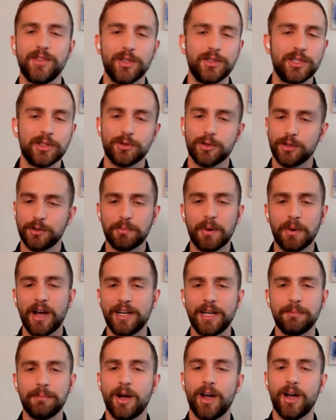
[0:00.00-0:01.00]
So just
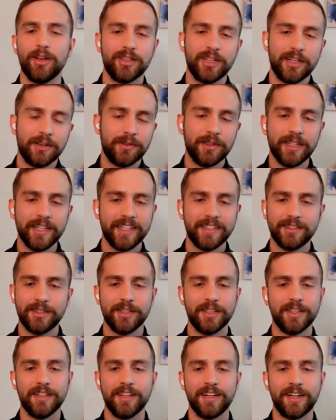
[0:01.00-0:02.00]
responding positively
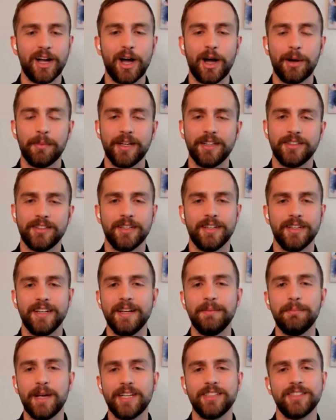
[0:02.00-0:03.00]
to the comments,
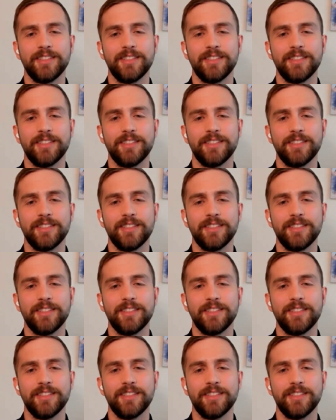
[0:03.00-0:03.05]
it